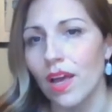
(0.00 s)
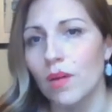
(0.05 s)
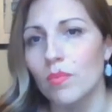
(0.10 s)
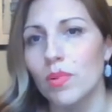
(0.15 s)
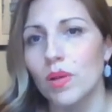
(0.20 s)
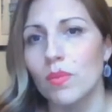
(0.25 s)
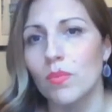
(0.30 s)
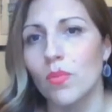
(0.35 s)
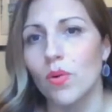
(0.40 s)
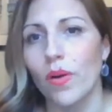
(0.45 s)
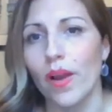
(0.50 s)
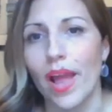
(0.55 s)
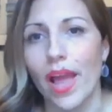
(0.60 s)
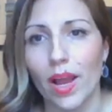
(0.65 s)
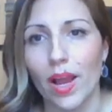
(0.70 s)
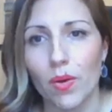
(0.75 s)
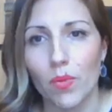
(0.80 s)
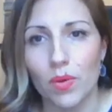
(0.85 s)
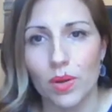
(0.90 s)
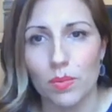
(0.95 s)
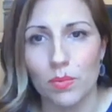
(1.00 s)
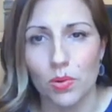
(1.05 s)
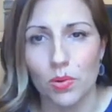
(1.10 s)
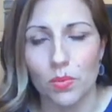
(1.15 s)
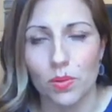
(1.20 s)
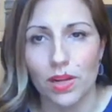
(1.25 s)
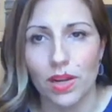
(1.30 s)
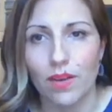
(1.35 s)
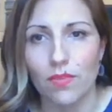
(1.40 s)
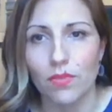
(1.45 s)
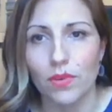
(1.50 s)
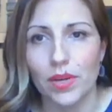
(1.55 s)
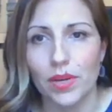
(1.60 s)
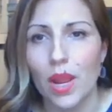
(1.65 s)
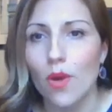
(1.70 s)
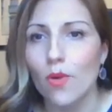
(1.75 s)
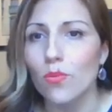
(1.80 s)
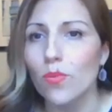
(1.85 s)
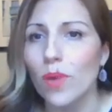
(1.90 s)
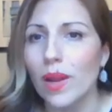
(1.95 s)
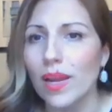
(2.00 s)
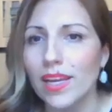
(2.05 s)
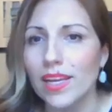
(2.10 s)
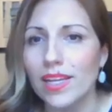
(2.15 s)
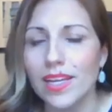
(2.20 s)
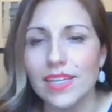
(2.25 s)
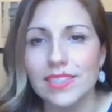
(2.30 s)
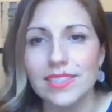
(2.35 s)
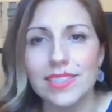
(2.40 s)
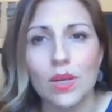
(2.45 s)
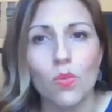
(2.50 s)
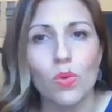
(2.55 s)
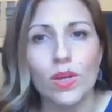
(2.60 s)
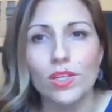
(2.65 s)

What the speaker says: but a more equitable recovery, recognizing